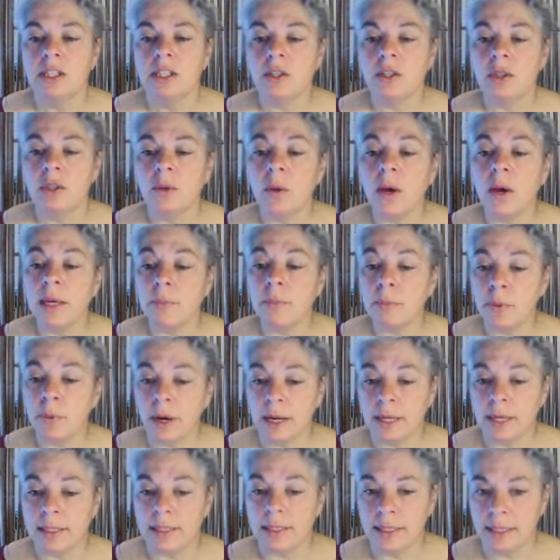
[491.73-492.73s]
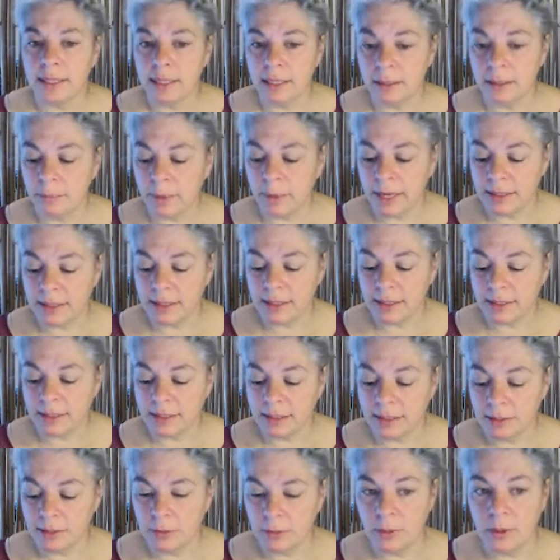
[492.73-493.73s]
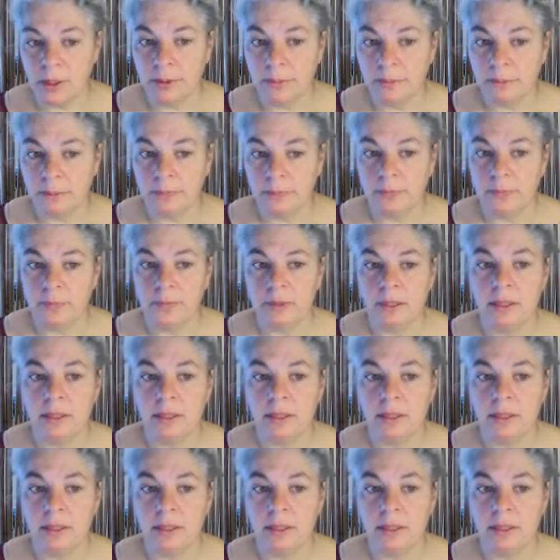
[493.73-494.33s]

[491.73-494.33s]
So it's quite practically based, this one.